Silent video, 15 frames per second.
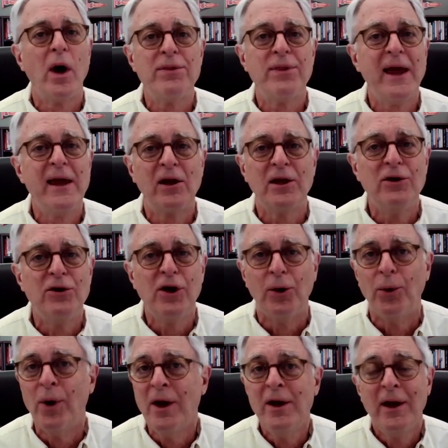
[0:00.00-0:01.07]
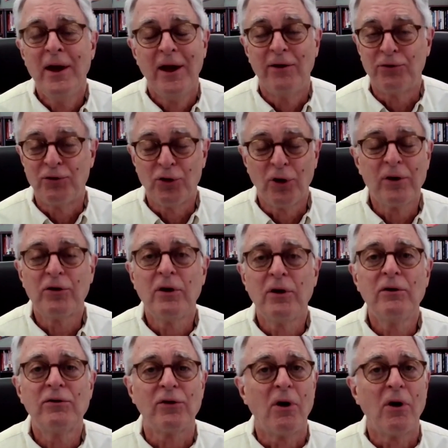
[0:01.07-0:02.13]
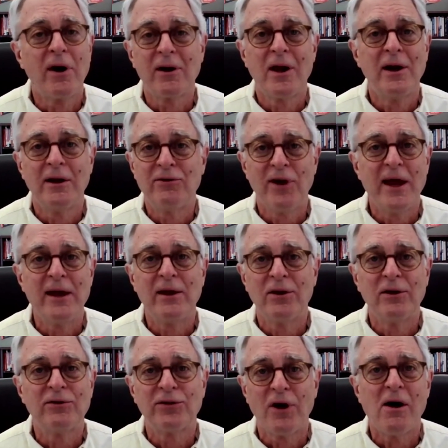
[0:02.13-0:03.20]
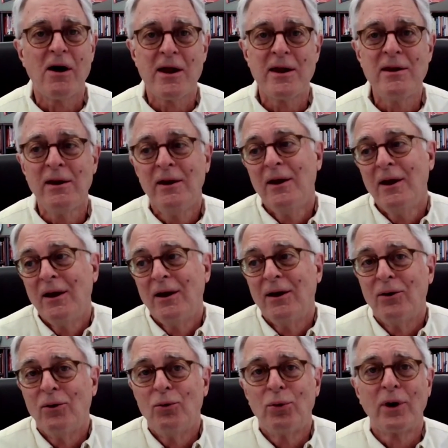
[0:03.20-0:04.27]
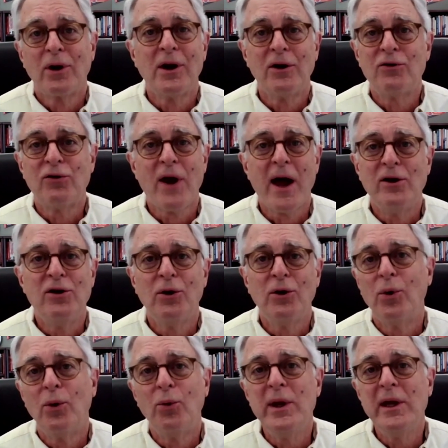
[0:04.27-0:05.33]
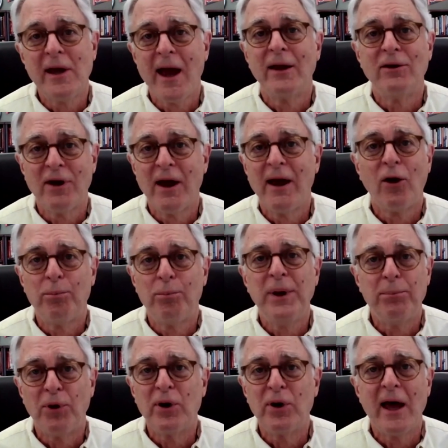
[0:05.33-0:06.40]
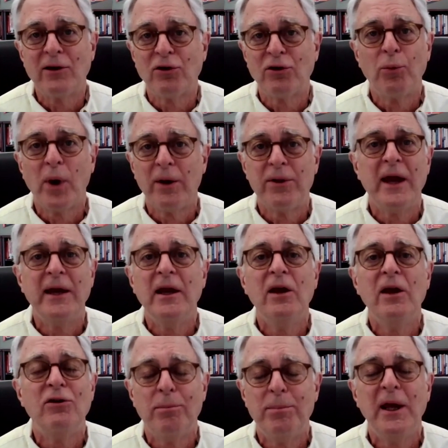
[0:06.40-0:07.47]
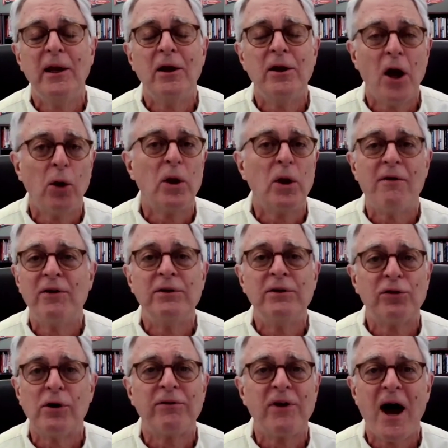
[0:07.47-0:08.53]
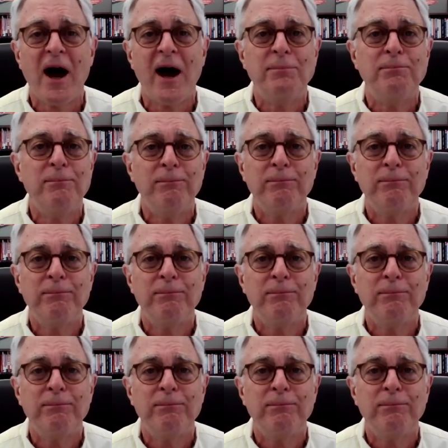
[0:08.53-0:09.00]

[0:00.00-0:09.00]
what they can do. If churches aren't going to take this on, we're going to try to do what we can to help people get to where they need to be to know, love, and serve God.